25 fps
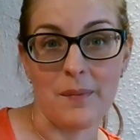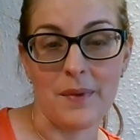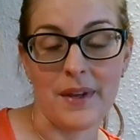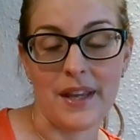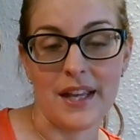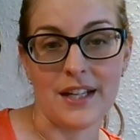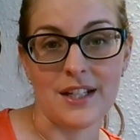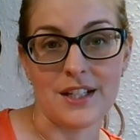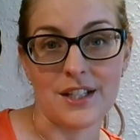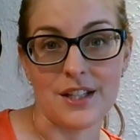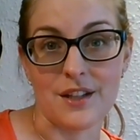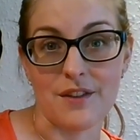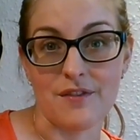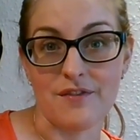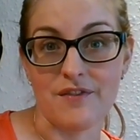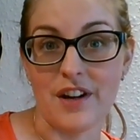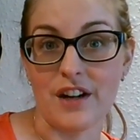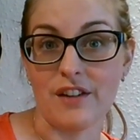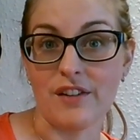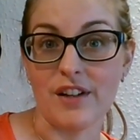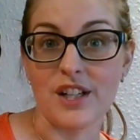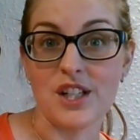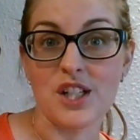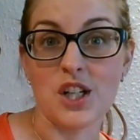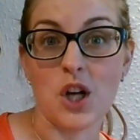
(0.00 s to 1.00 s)
into the
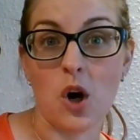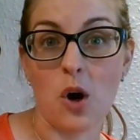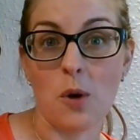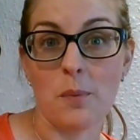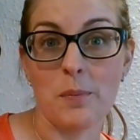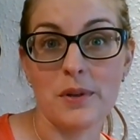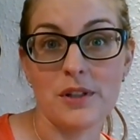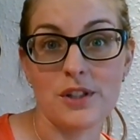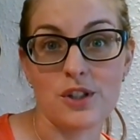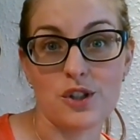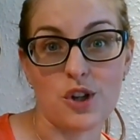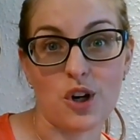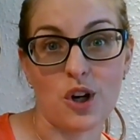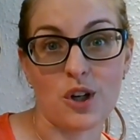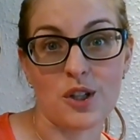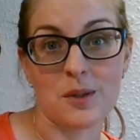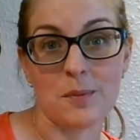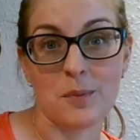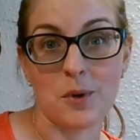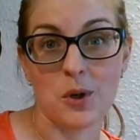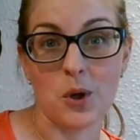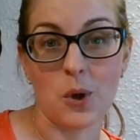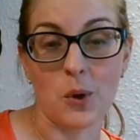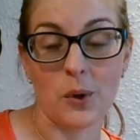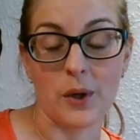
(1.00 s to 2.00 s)
very top,
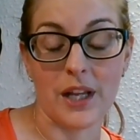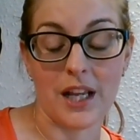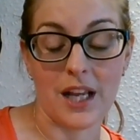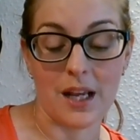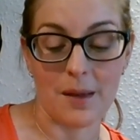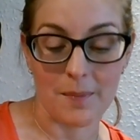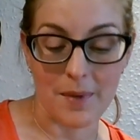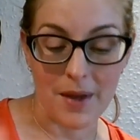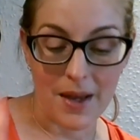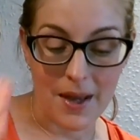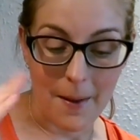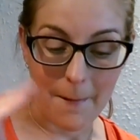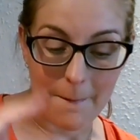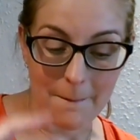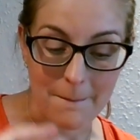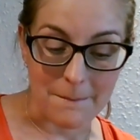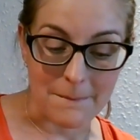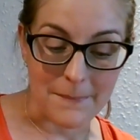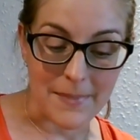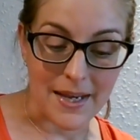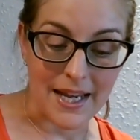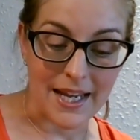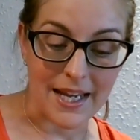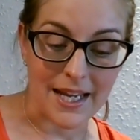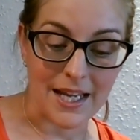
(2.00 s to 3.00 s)
stratum corneum,
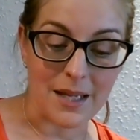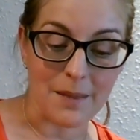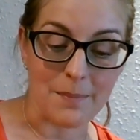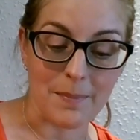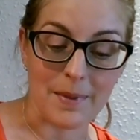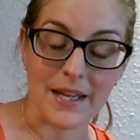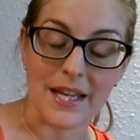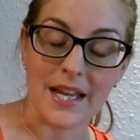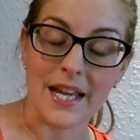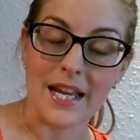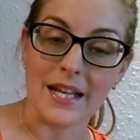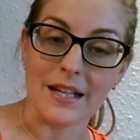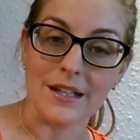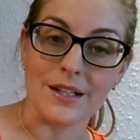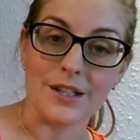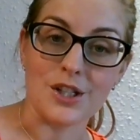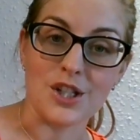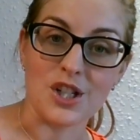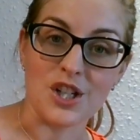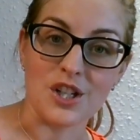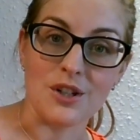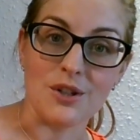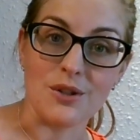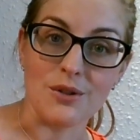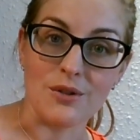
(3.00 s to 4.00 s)
maybe
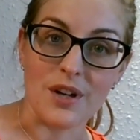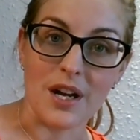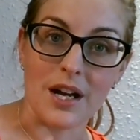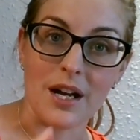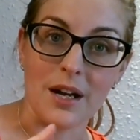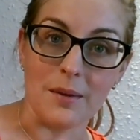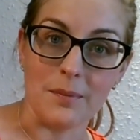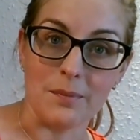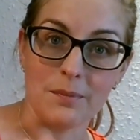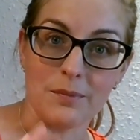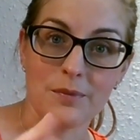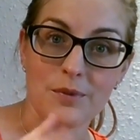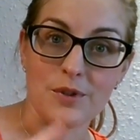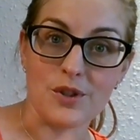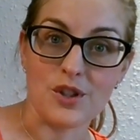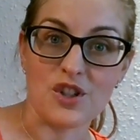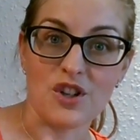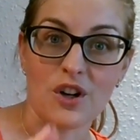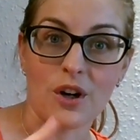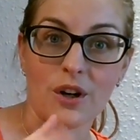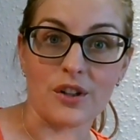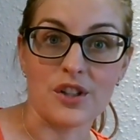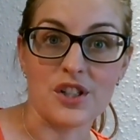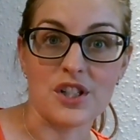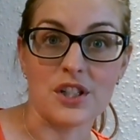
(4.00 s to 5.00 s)
into
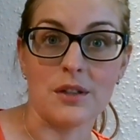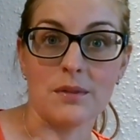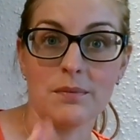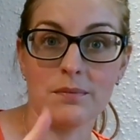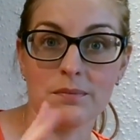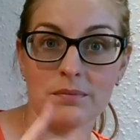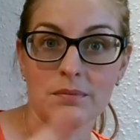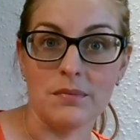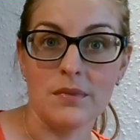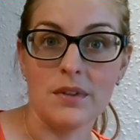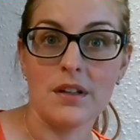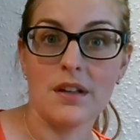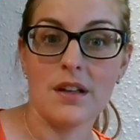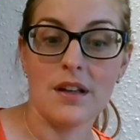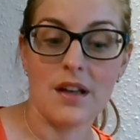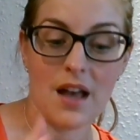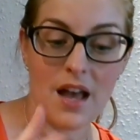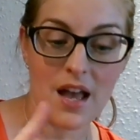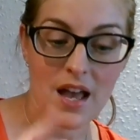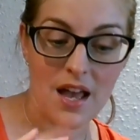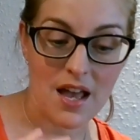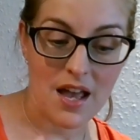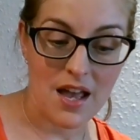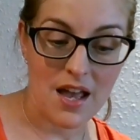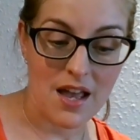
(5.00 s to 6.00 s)
stratum
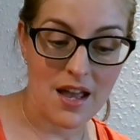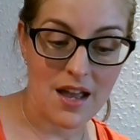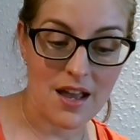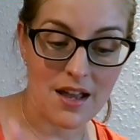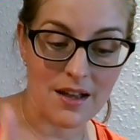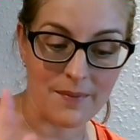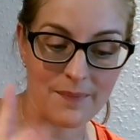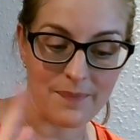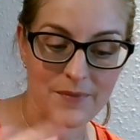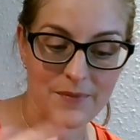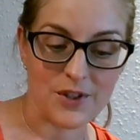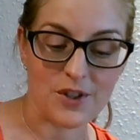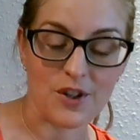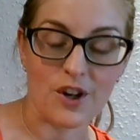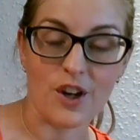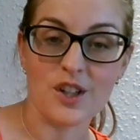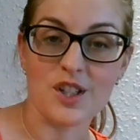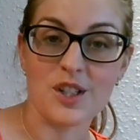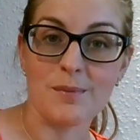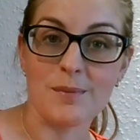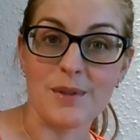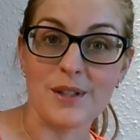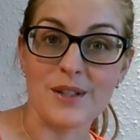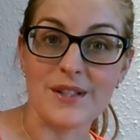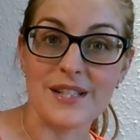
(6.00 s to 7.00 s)

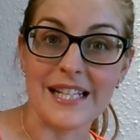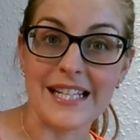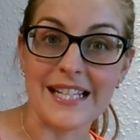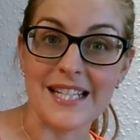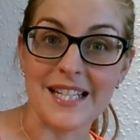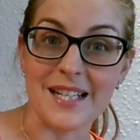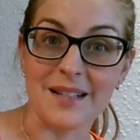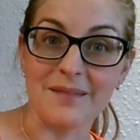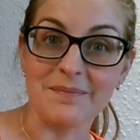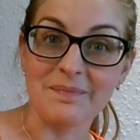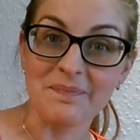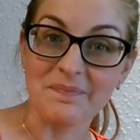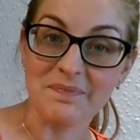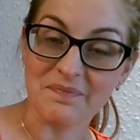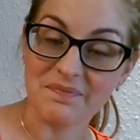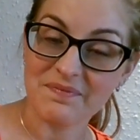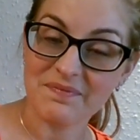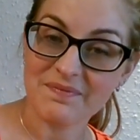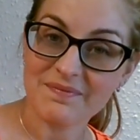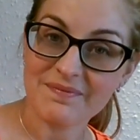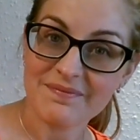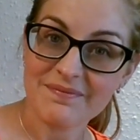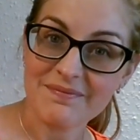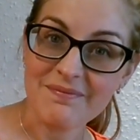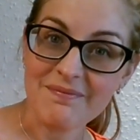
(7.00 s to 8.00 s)
lucidium.
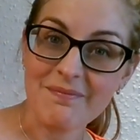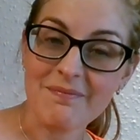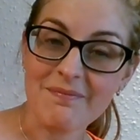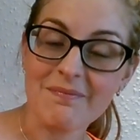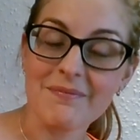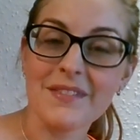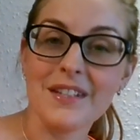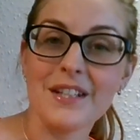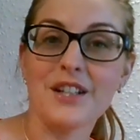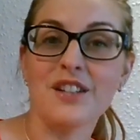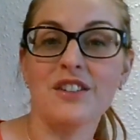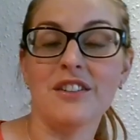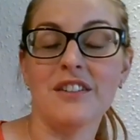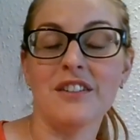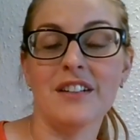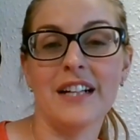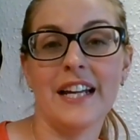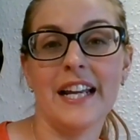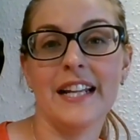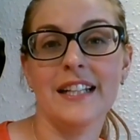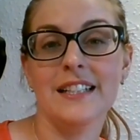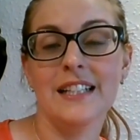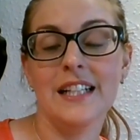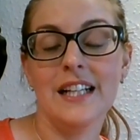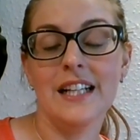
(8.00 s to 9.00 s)
All
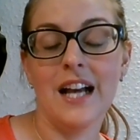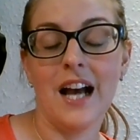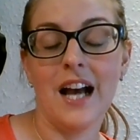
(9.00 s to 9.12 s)
right,